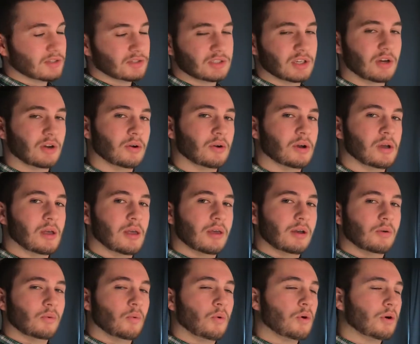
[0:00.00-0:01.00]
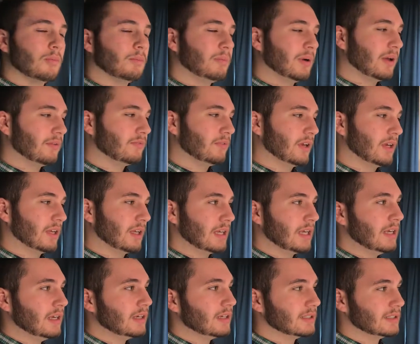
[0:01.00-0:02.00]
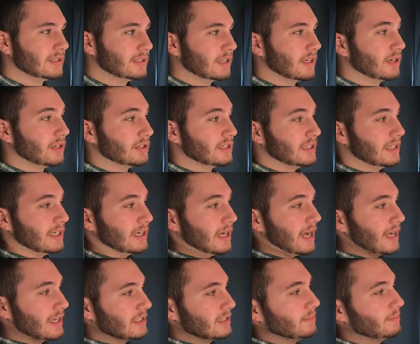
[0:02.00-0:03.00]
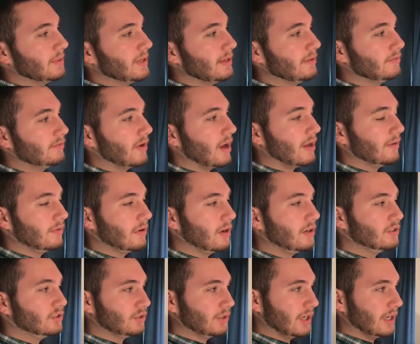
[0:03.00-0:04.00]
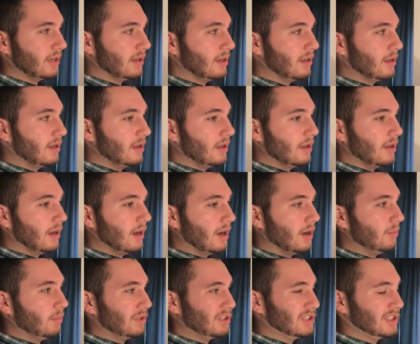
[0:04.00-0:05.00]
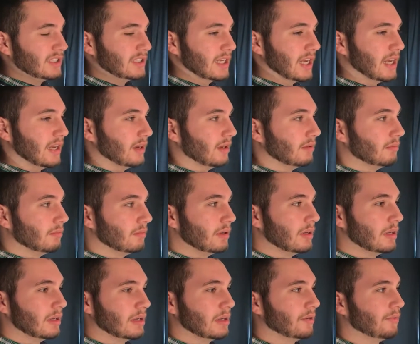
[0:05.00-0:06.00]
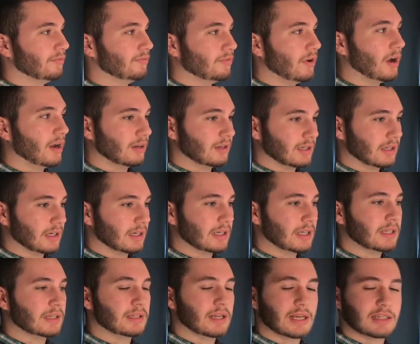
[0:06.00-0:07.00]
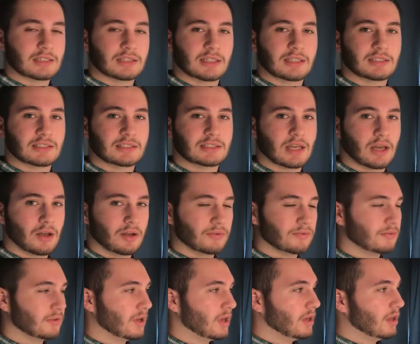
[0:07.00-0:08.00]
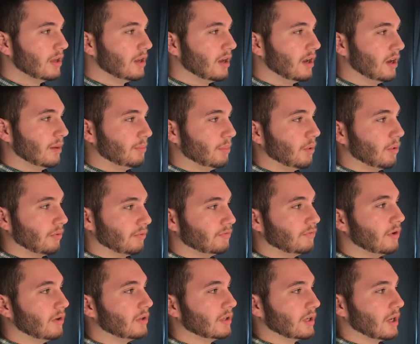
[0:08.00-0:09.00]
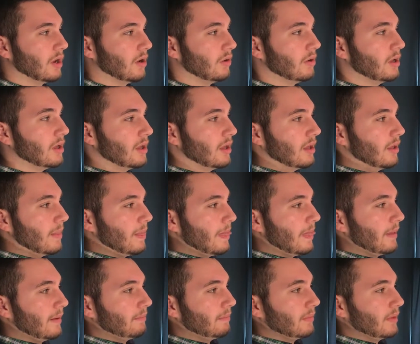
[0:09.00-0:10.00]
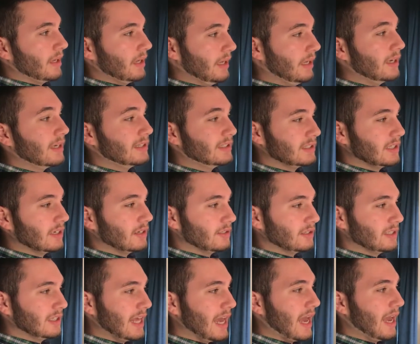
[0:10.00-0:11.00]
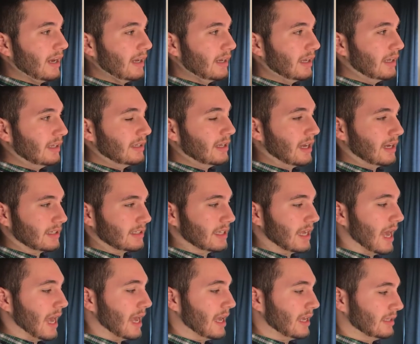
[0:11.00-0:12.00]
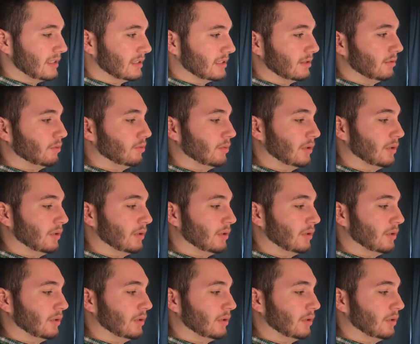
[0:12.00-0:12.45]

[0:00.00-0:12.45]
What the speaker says: So Warren Buffett, he considers the S&P 500, which is a fund and an index in itself, portfolio, he considers that index as